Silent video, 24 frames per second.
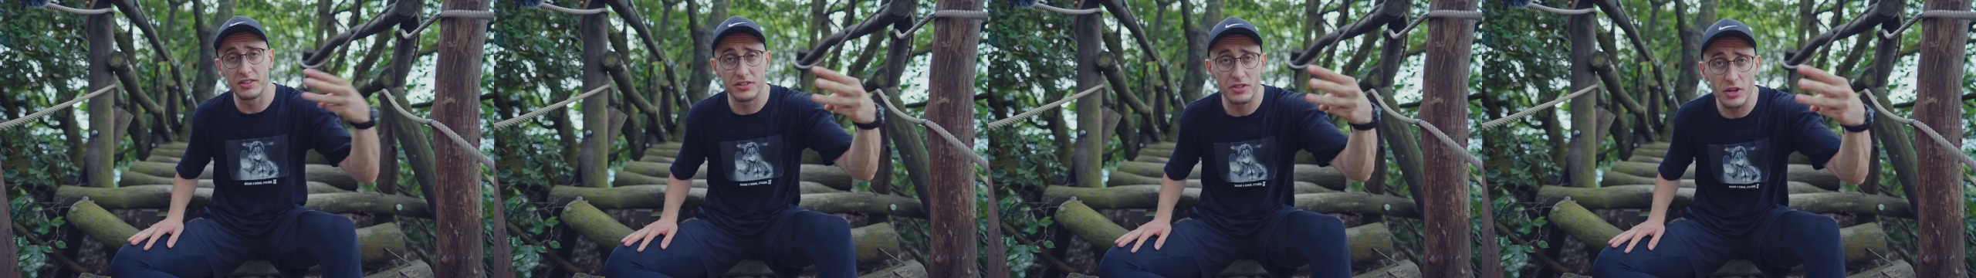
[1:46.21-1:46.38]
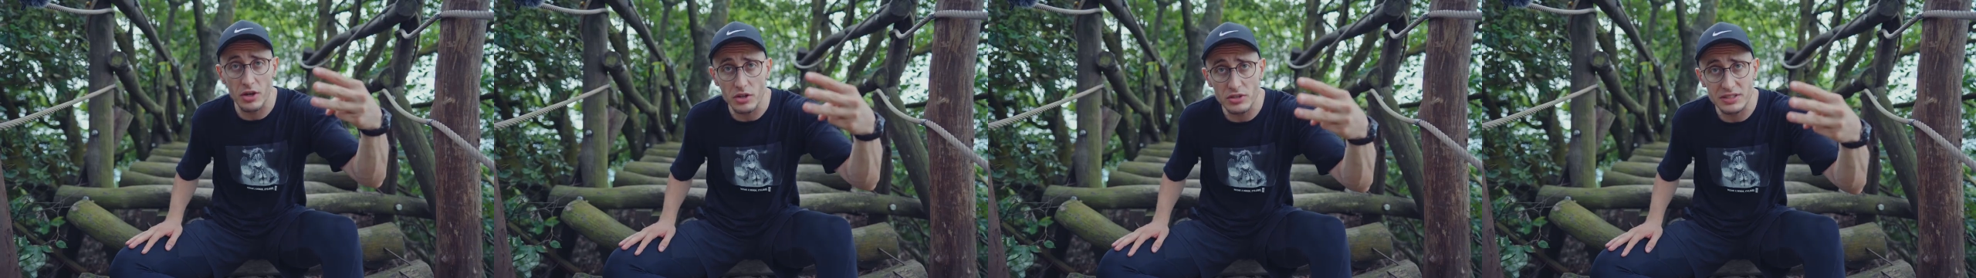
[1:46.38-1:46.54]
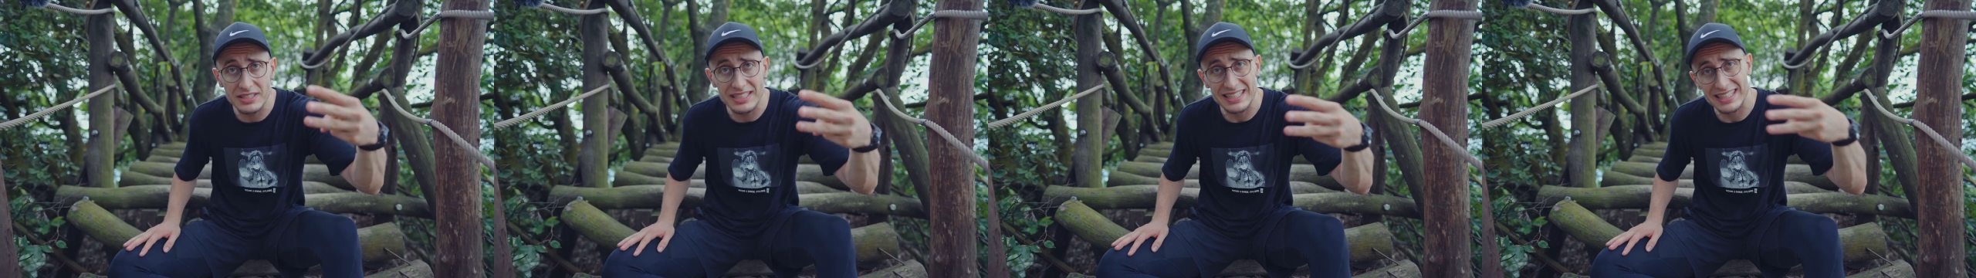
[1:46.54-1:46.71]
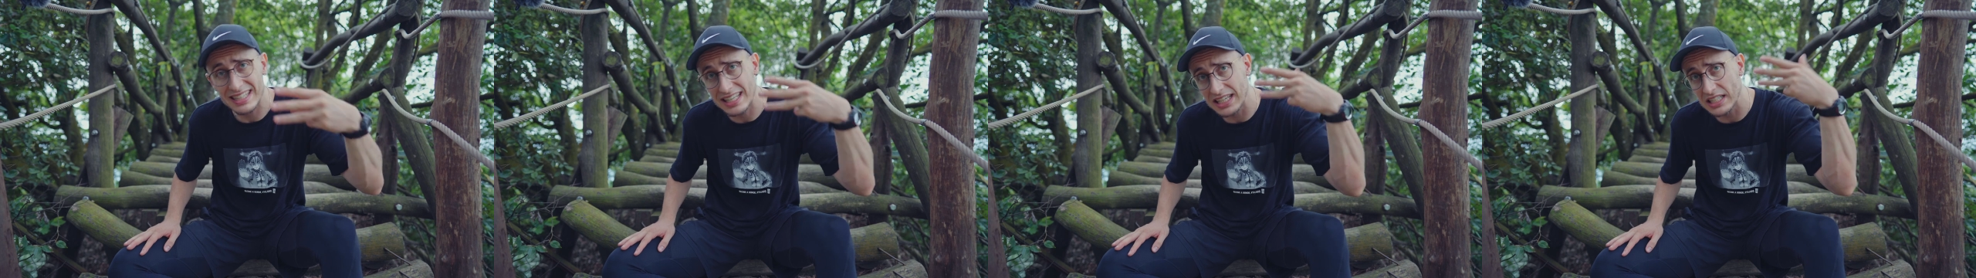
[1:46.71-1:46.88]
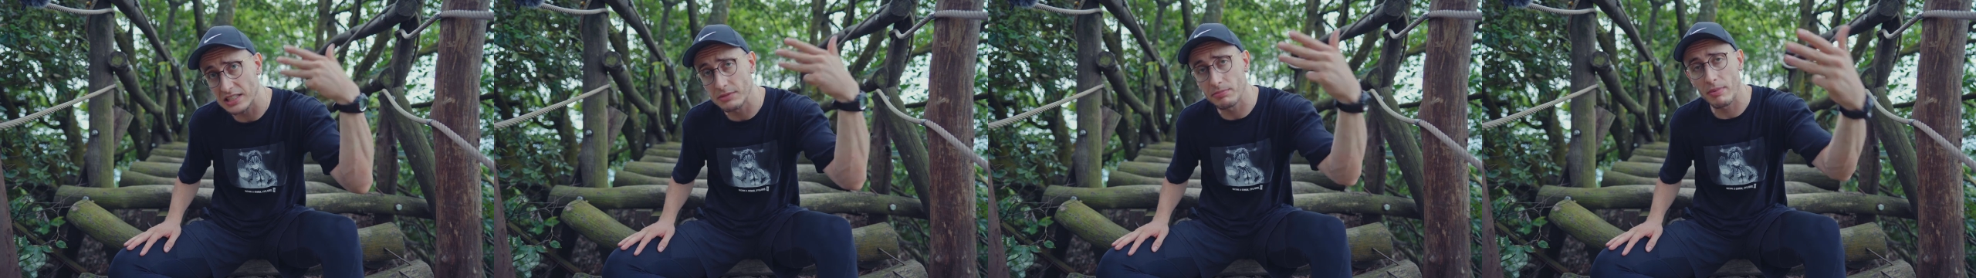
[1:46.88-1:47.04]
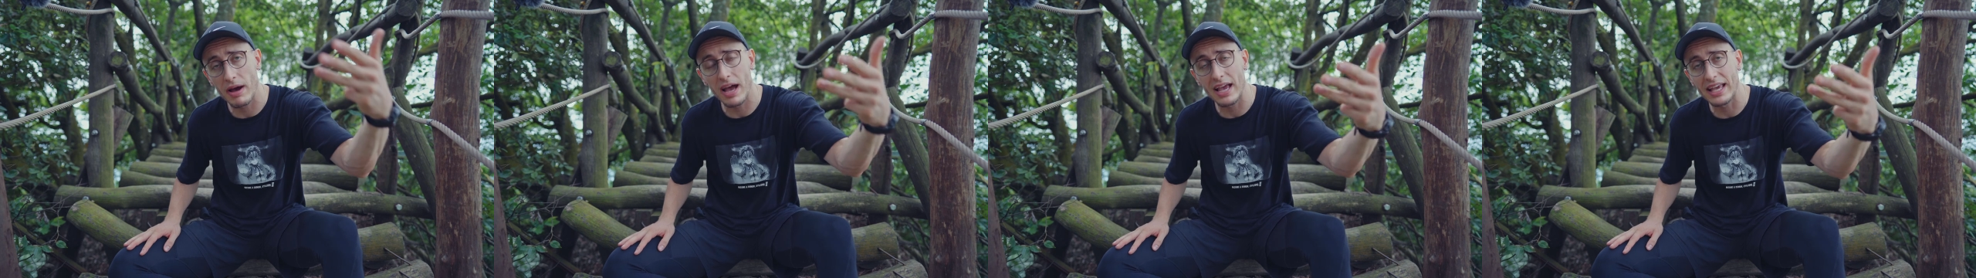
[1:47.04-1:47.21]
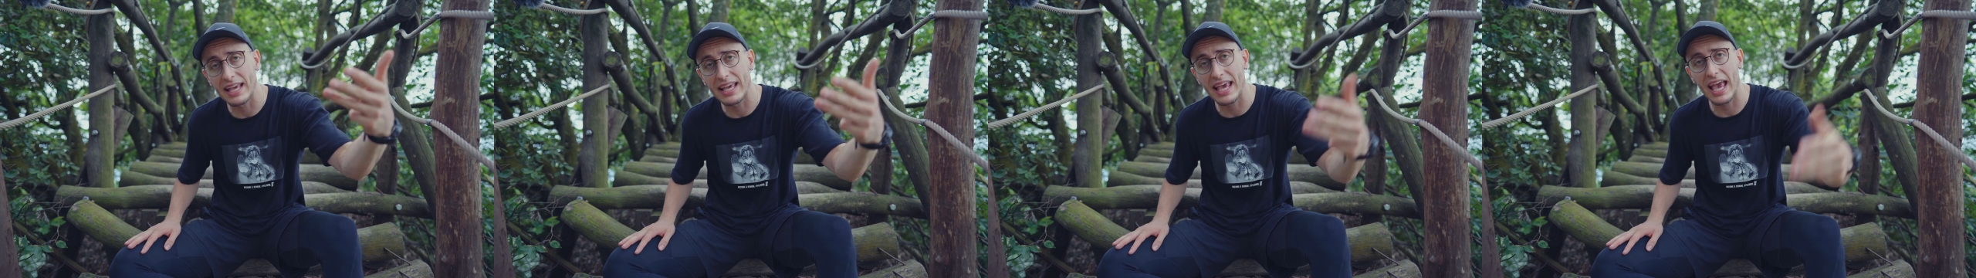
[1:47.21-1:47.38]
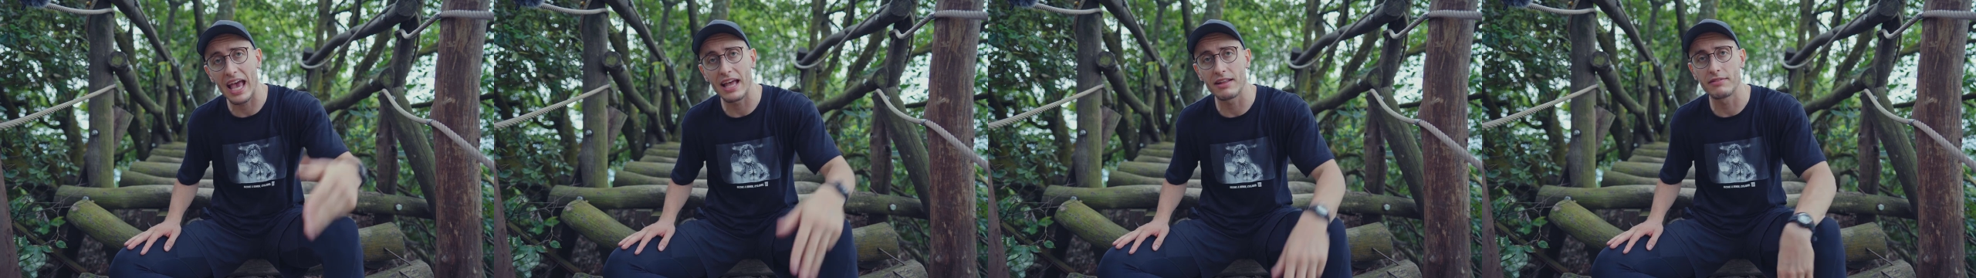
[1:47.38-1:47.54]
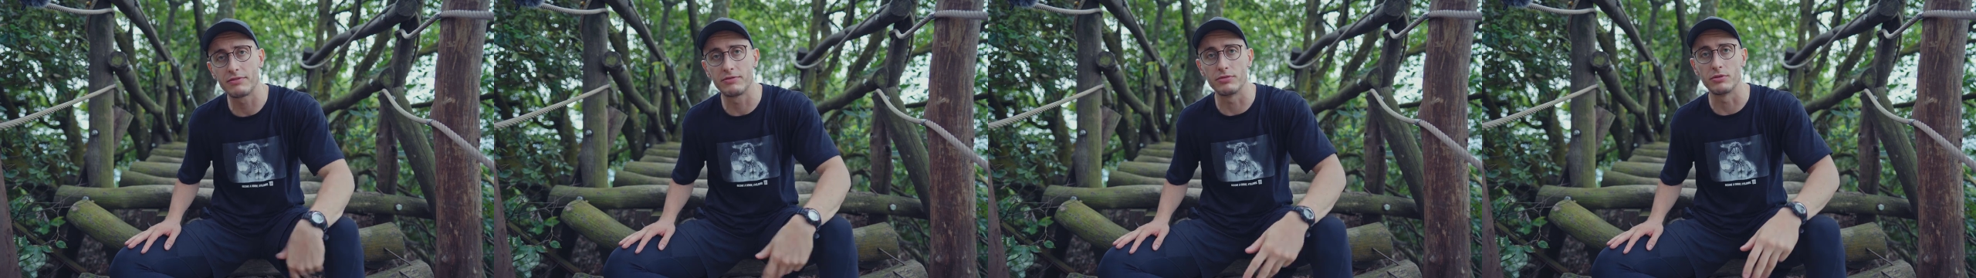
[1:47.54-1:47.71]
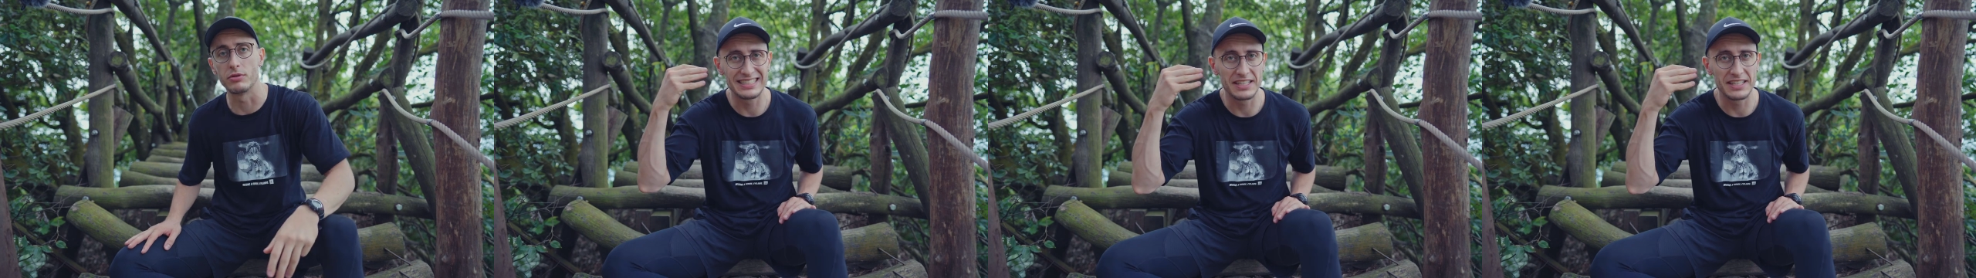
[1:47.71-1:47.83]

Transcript: third scene, he's buying cat food.